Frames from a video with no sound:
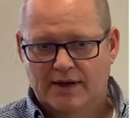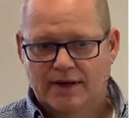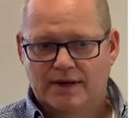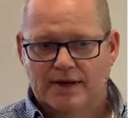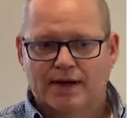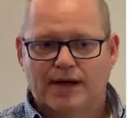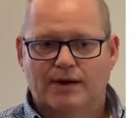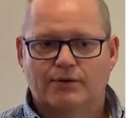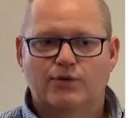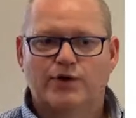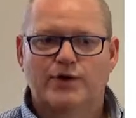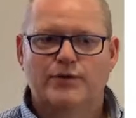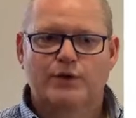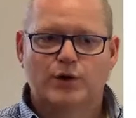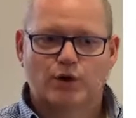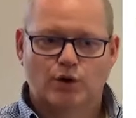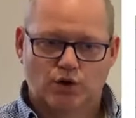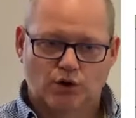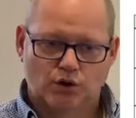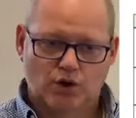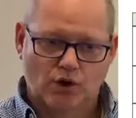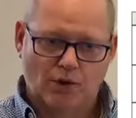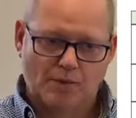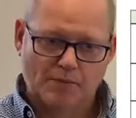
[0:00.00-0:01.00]
And we will
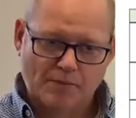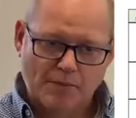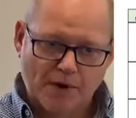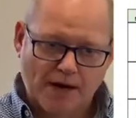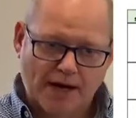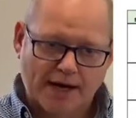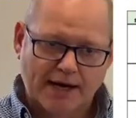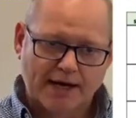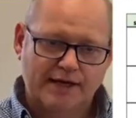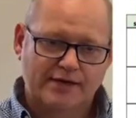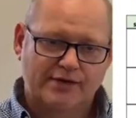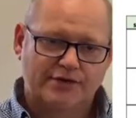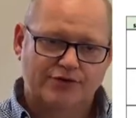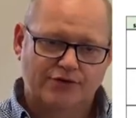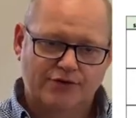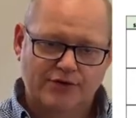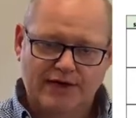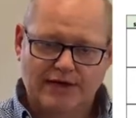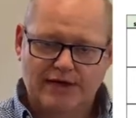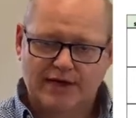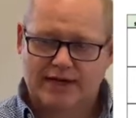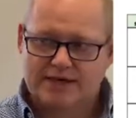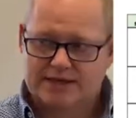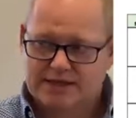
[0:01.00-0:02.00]
combine 3
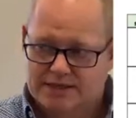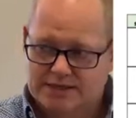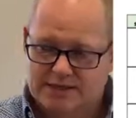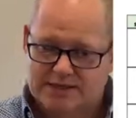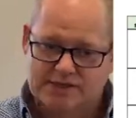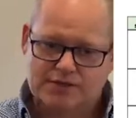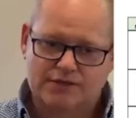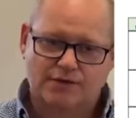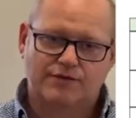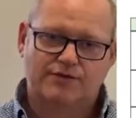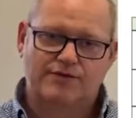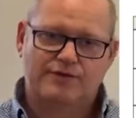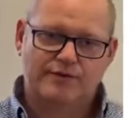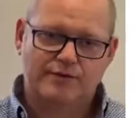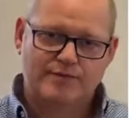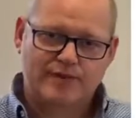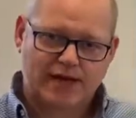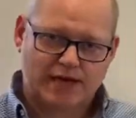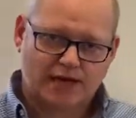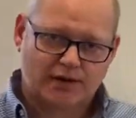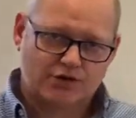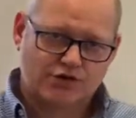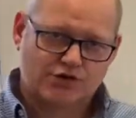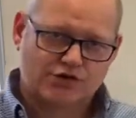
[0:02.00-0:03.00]
lessons of feedback
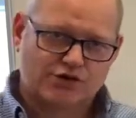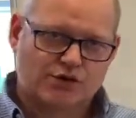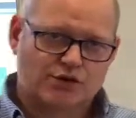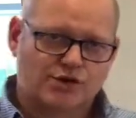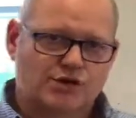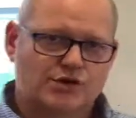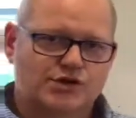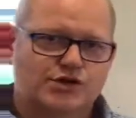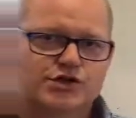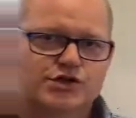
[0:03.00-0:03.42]
control